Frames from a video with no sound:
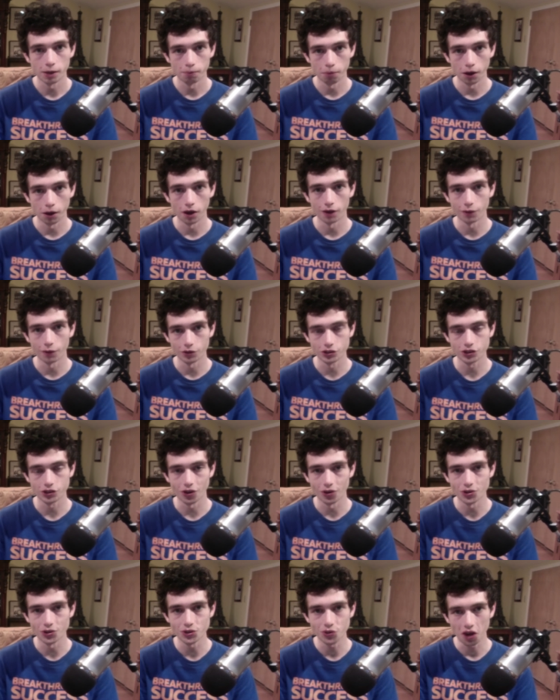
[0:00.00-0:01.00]
But what's
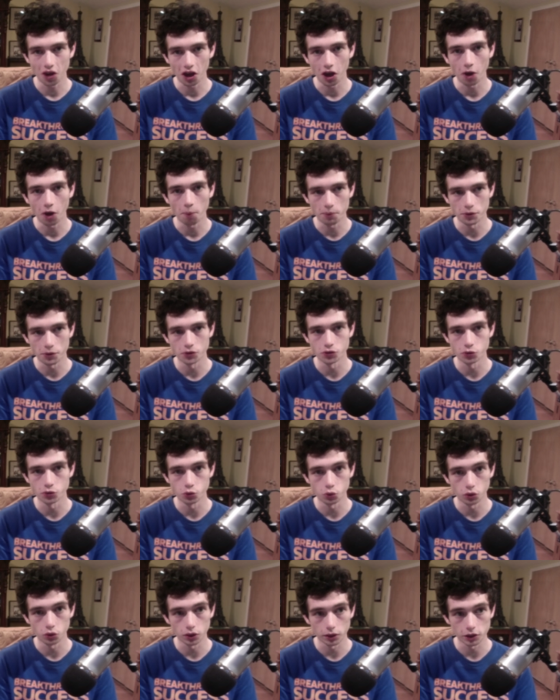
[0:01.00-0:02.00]
going to help
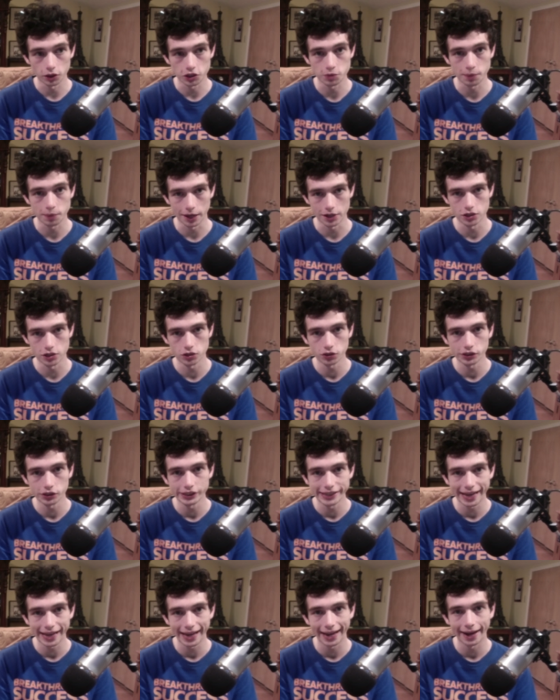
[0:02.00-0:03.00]
you, especially
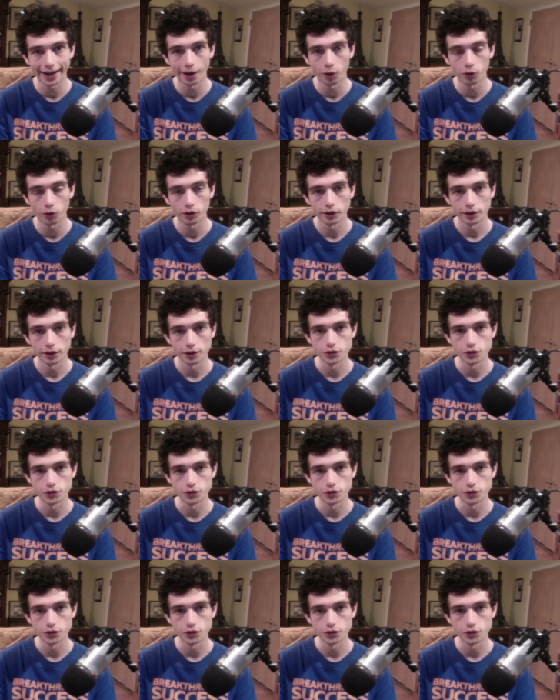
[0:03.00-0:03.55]
now,